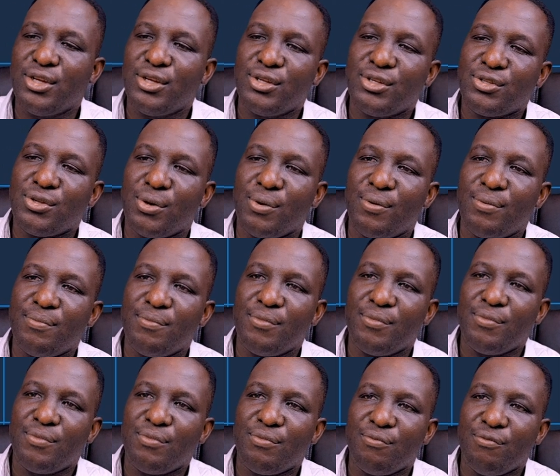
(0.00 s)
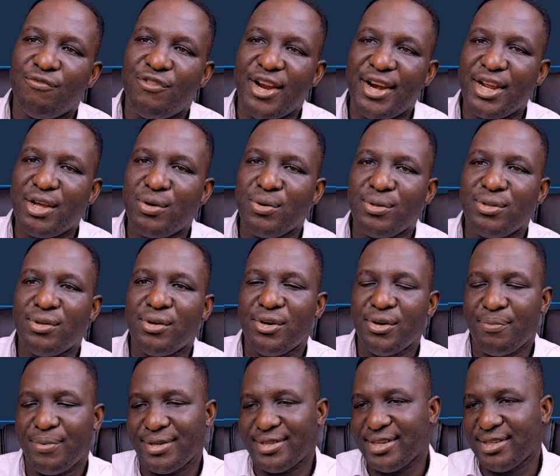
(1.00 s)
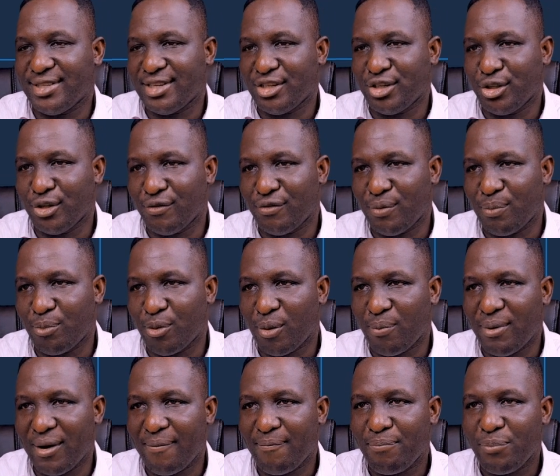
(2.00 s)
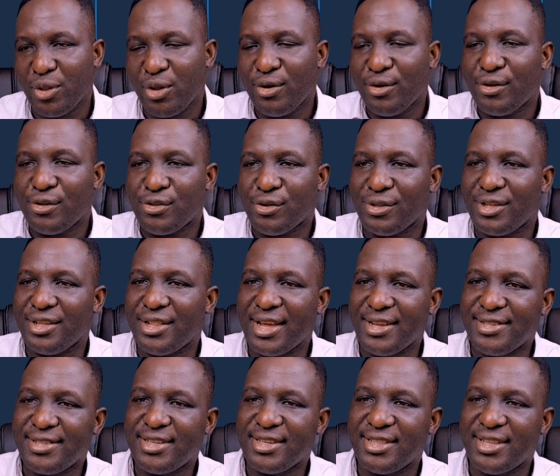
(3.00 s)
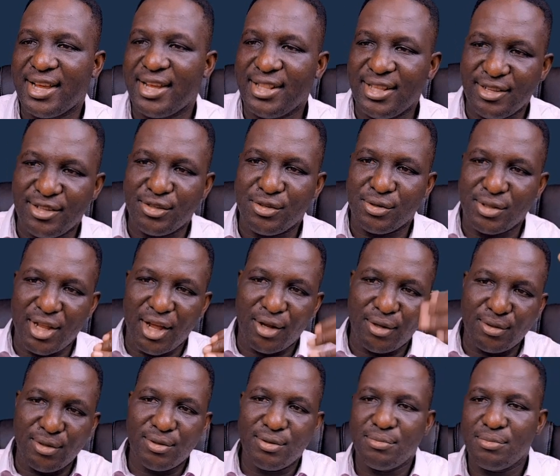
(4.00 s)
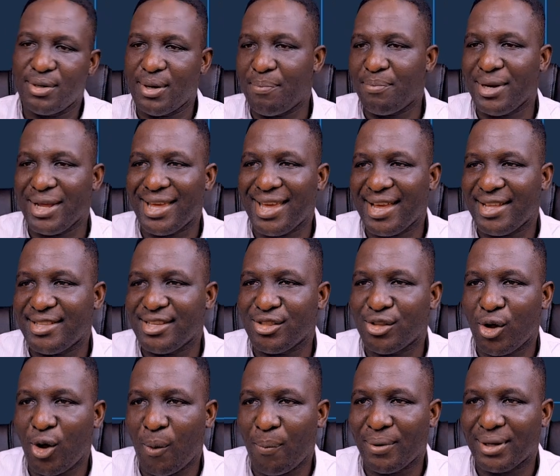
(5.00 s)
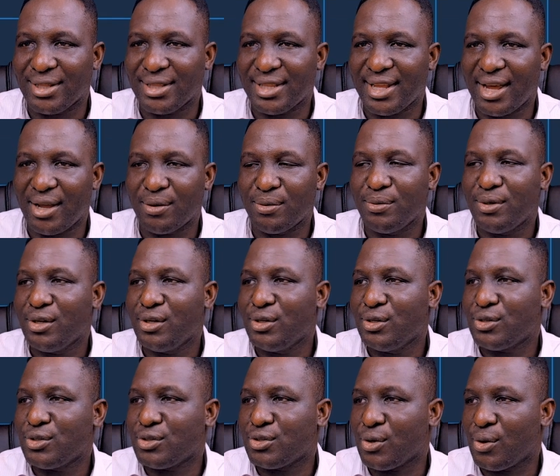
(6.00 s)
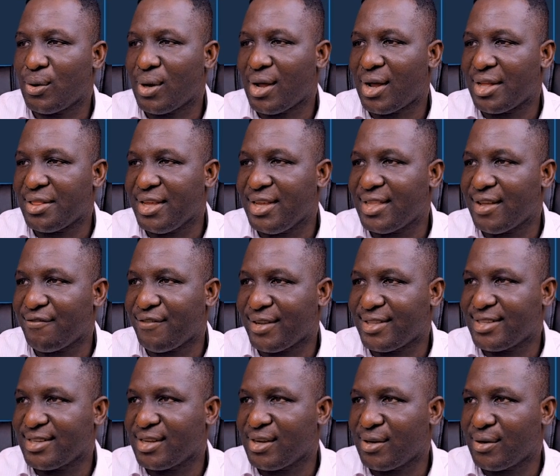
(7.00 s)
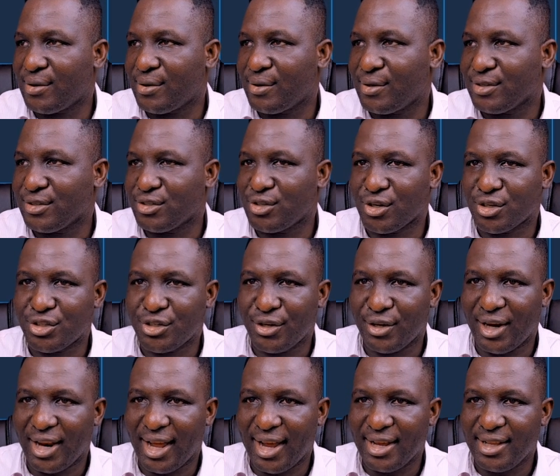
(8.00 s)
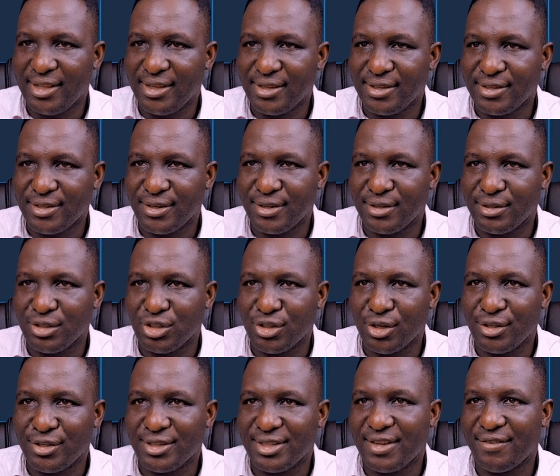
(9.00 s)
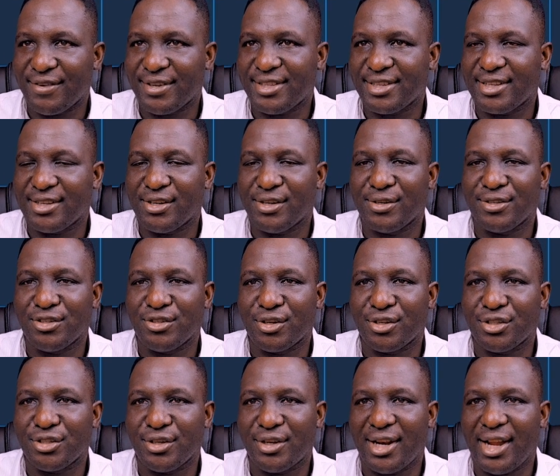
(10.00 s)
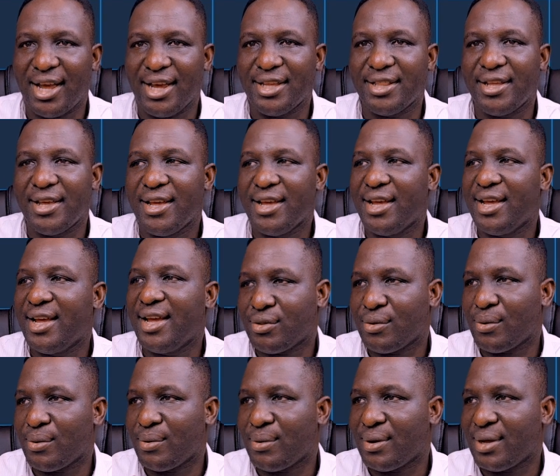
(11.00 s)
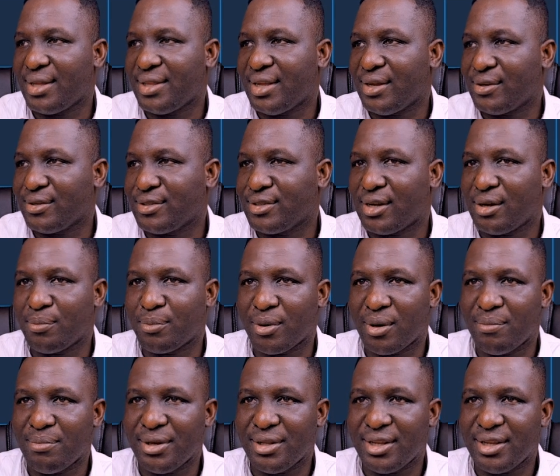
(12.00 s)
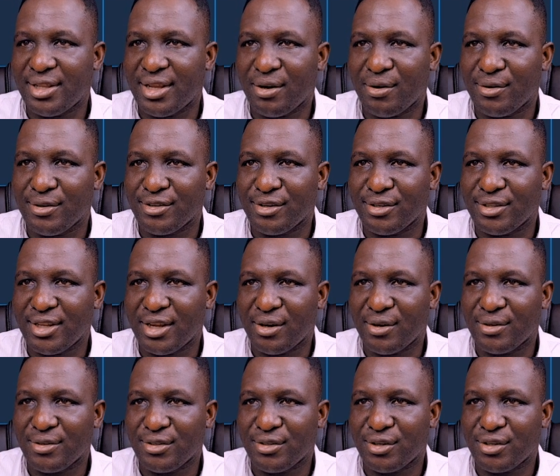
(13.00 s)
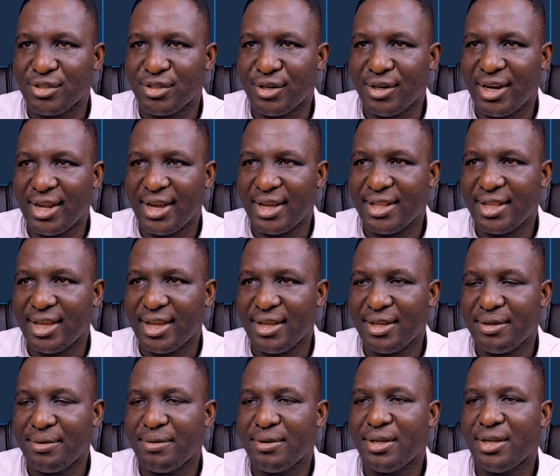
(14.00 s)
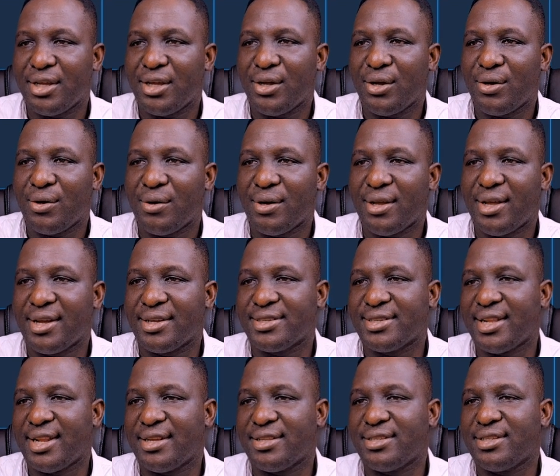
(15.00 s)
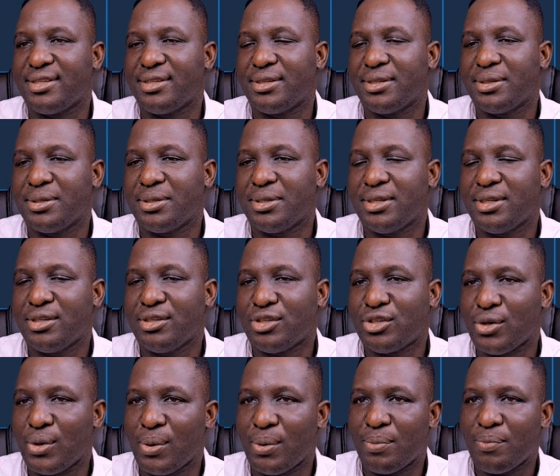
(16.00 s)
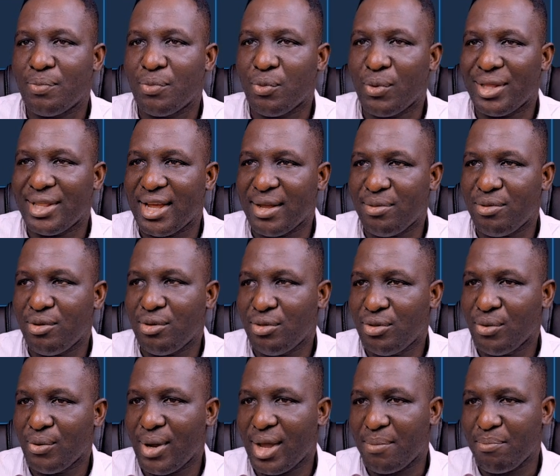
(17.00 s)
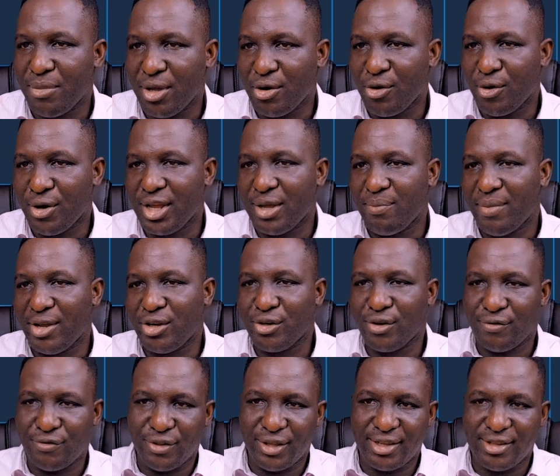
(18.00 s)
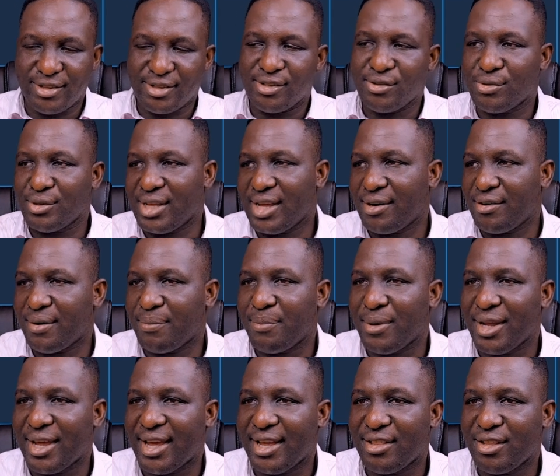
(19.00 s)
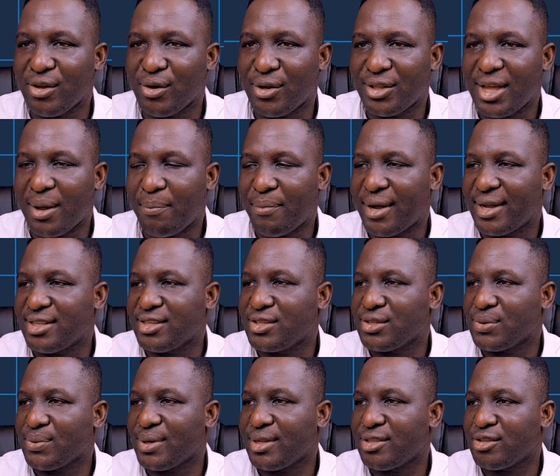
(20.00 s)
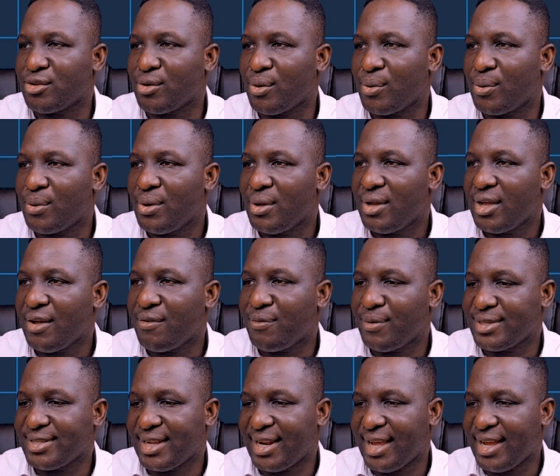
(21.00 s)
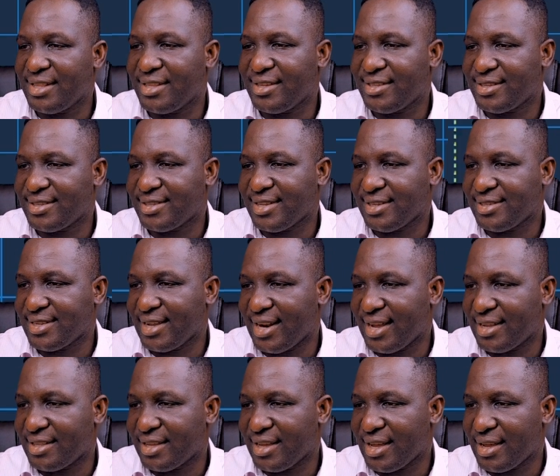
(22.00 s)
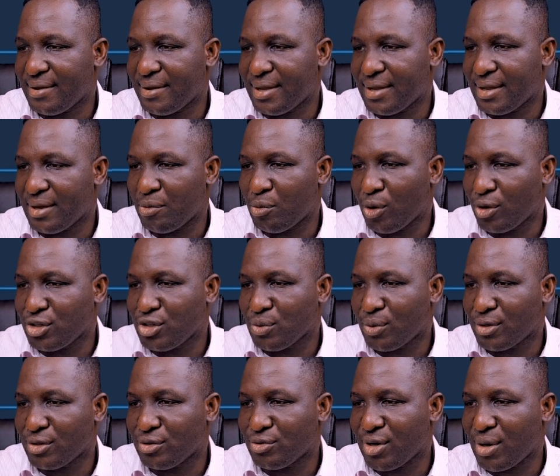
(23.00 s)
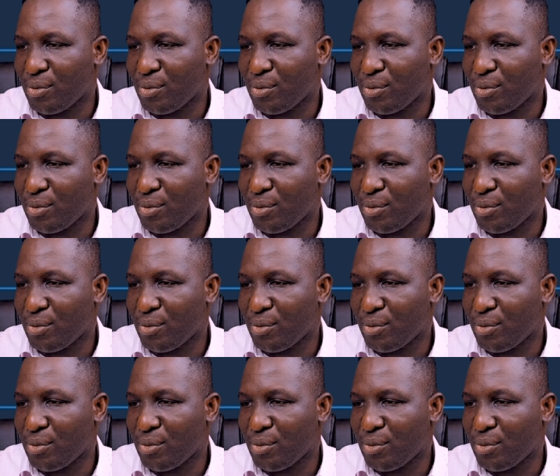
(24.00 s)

So very good representation of the problem. So the next thing then is to now replicate it up and down. So I need a vertical construction line. So introduce a vertical construction line. So, and then also I probably need a horizontal construction line here. Excellent. So we then do a mirror image of this to then replicate the other parts to it. So if we select this, it says select the, uh, what do you want to do?